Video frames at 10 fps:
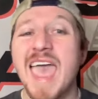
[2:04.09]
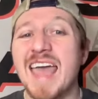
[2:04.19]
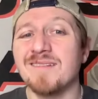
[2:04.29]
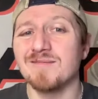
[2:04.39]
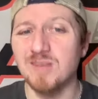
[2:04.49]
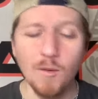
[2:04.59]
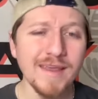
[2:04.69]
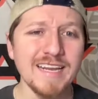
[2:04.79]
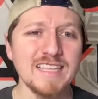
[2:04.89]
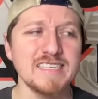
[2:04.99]
And going
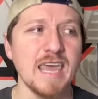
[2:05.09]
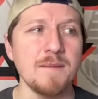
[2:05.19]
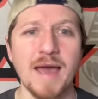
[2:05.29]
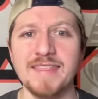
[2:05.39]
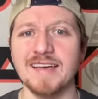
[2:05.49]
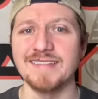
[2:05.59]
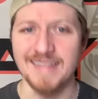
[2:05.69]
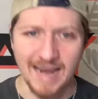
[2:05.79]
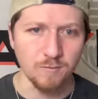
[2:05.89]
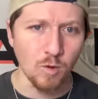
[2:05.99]
into this game, I think a
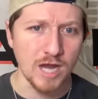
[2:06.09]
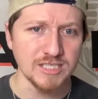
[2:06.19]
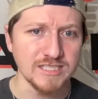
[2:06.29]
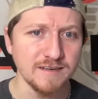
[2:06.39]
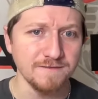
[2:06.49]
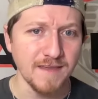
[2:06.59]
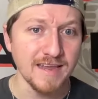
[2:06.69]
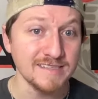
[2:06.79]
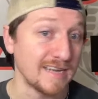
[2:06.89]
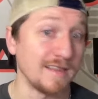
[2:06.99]
lot of Washington
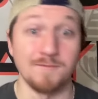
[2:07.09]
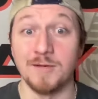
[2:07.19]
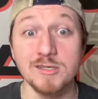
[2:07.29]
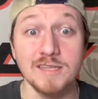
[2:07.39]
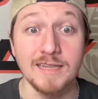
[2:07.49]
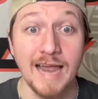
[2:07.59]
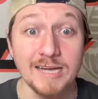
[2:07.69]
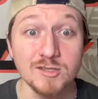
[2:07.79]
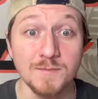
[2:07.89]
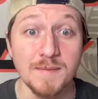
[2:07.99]
fans, I think most of the
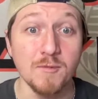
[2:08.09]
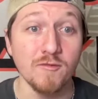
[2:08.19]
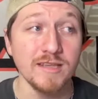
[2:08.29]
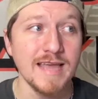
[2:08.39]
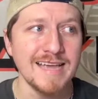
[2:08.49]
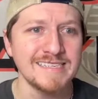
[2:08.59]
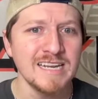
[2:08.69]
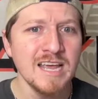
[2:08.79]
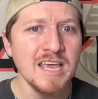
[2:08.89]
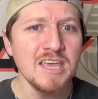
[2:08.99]
national people realized
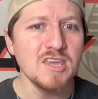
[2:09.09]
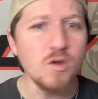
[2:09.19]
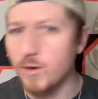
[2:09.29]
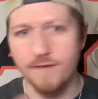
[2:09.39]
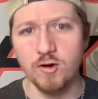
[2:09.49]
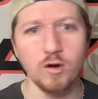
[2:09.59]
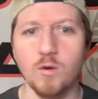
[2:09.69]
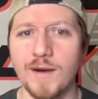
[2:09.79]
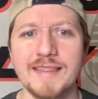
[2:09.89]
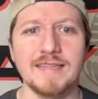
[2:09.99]
you were never going to
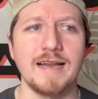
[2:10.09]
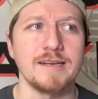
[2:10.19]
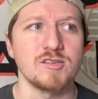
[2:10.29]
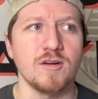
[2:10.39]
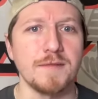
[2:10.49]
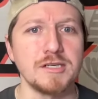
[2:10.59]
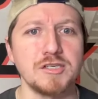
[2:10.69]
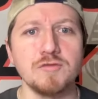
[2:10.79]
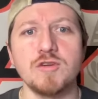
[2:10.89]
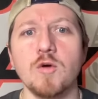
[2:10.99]
win at the line of scrimmage.
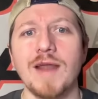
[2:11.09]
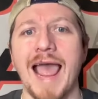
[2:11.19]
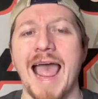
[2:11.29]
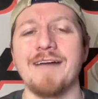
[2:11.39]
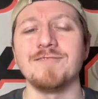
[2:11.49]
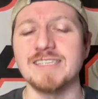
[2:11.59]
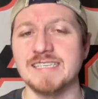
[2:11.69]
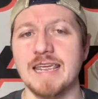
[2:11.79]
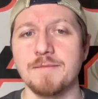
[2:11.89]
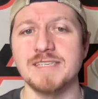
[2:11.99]
You don't have the
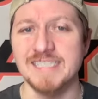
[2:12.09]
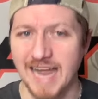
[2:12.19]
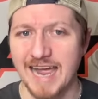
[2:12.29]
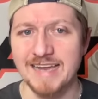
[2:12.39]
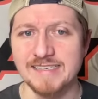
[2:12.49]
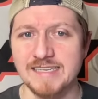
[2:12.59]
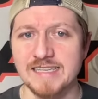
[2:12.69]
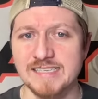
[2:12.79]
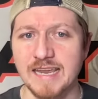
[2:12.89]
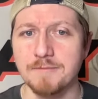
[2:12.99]
same size and
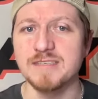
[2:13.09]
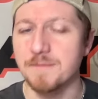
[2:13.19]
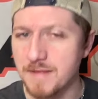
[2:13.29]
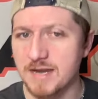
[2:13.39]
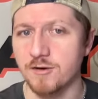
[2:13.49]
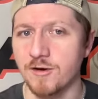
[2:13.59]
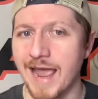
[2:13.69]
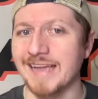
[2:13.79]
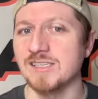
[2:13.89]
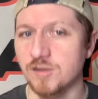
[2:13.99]
the same demeanor
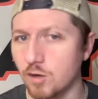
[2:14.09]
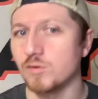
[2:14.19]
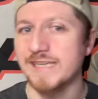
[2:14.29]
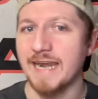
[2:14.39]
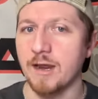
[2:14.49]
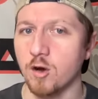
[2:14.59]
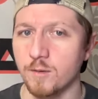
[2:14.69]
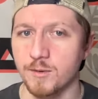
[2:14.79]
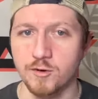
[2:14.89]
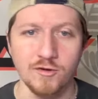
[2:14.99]
as those in Ann
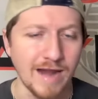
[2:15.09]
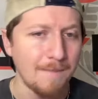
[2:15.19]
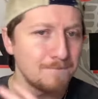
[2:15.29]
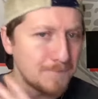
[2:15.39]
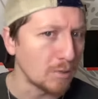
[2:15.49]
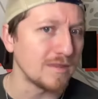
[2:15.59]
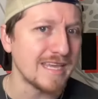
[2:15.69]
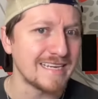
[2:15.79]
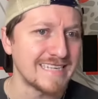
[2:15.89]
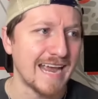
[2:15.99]
Arbor. You're not built
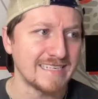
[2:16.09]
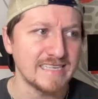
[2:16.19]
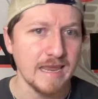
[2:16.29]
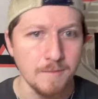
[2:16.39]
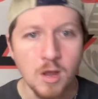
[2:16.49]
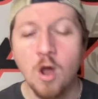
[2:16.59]
the exact same.